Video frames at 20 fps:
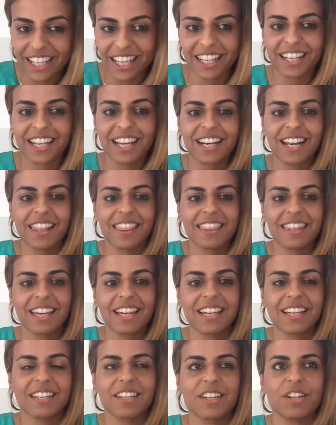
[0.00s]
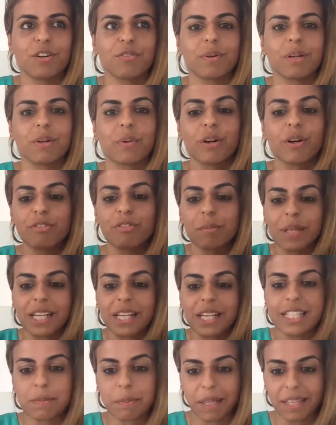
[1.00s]
And I think, in order for me to
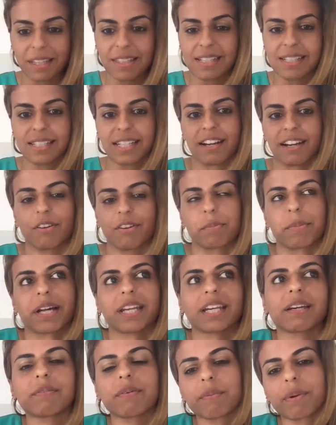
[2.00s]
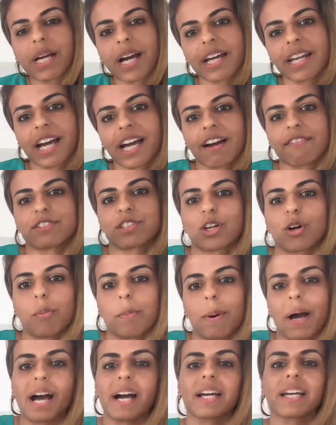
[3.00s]
explain this to everybody, we kind of have to go
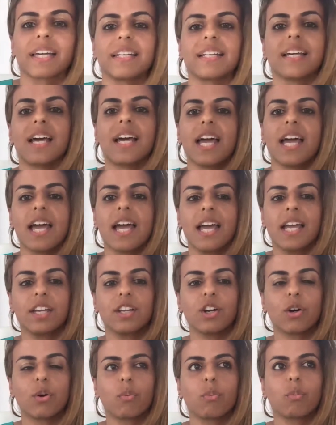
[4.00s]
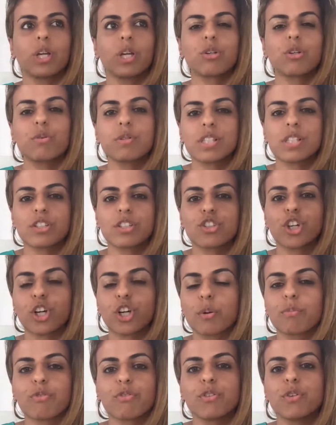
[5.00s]
back and, we use the
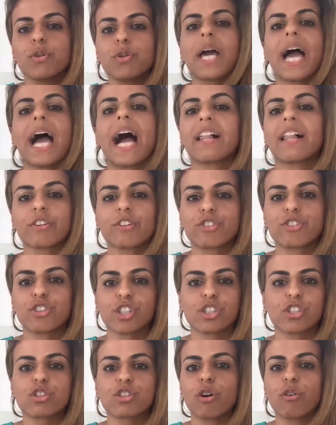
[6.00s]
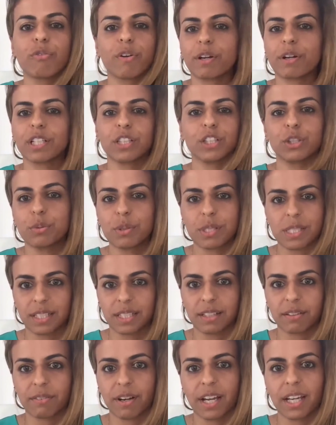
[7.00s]
term food allergy so very
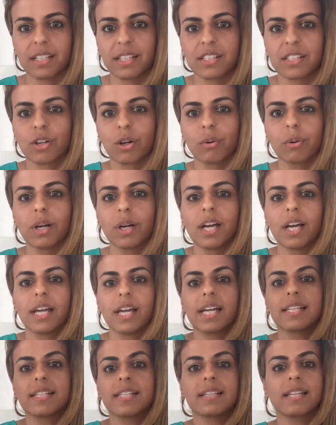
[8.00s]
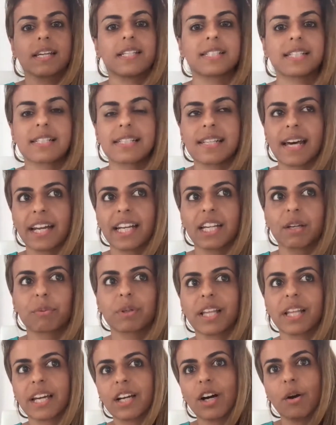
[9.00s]
loosely, right? So in society, we're
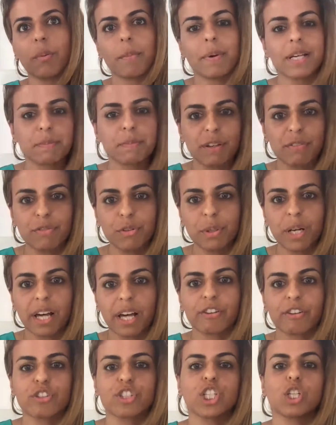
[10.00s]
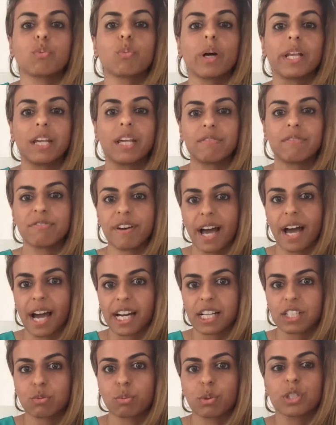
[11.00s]
like, oh, it must be a food allergy, when in
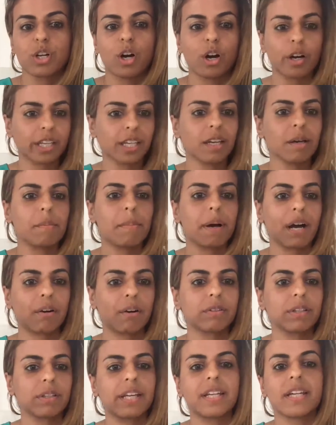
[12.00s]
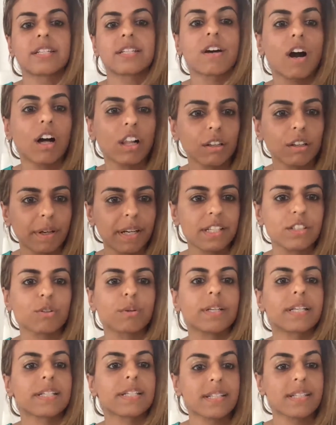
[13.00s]
fact, we're talking about an intolerance
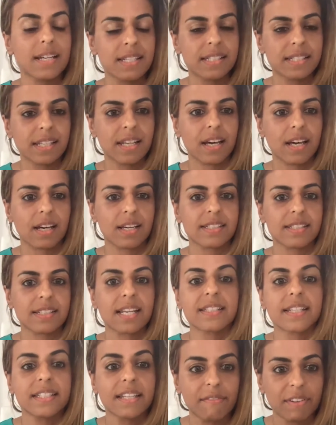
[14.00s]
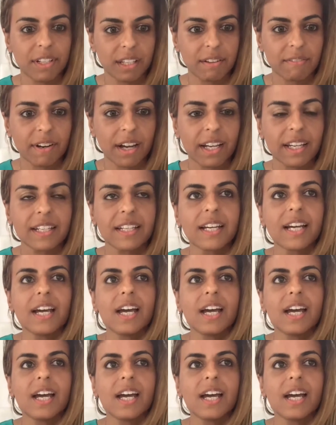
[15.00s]
or an sensitivity, right?